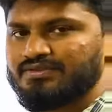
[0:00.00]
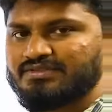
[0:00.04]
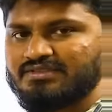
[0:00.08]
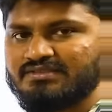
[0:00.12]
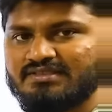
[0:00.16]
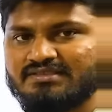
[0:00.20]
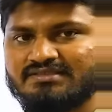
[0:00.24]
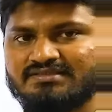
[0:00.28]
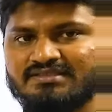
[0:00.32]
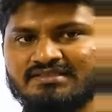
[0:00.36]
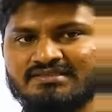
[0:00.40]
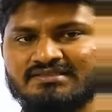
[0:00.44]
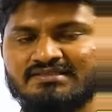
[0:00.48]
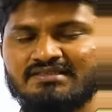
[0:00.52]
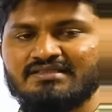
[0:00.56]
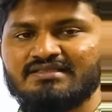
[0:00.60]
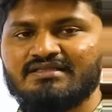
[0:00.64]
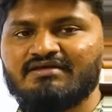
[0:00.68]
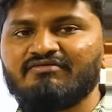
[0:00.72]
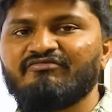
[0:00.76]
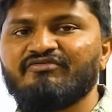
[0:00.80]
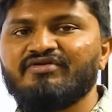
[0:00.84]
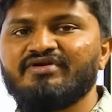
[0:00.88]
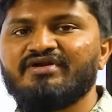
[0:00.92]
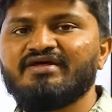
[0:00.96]
In the sense,
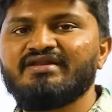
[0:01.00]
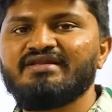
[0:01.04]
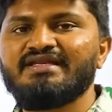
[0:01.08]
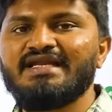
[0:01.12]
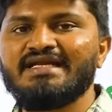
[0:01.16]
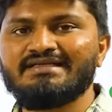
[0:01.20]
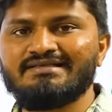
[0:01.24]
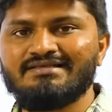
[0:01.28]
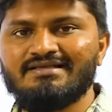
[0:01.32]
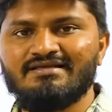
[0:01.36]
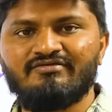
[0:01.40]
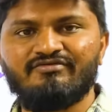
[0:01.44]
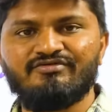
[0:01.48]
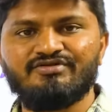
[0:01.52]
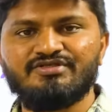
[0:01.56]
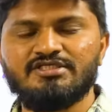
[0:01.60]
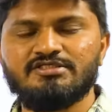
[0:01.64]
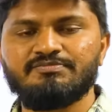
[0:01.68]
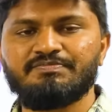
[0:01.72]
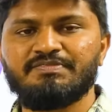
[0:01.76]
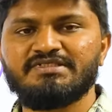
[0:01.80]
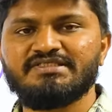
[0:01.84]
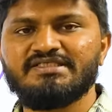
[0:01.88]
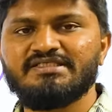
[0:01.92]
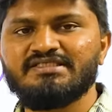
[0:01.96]
they feed on nectar which
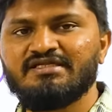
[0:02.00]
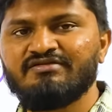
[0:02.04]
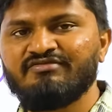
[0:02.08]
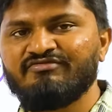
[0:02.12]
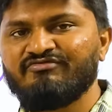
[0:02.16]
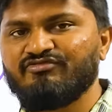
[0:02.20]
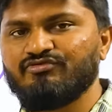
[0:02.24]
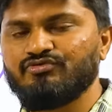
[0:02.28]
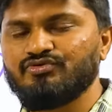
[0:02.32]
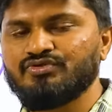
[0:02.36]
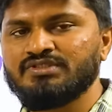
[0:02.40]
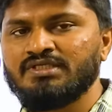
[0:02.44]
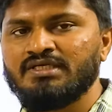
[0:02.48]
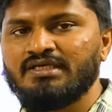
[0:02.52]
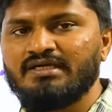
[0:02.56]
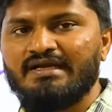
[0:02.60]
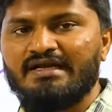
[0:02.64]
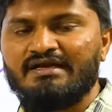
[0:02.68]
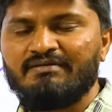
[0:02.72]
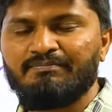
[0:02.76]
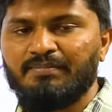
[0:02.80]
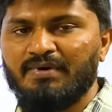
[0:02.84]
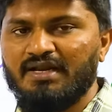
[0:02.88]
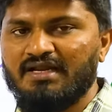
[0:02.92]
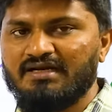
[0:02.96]
is present in fruits
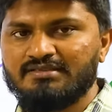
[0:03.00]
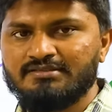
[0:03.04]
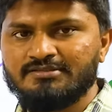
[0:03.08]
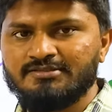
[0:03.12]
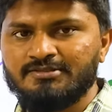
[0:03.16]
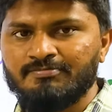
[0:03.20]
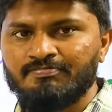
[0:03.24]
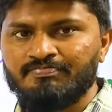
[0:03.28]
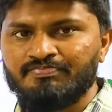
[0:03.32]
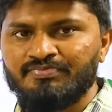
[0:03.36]
and plants.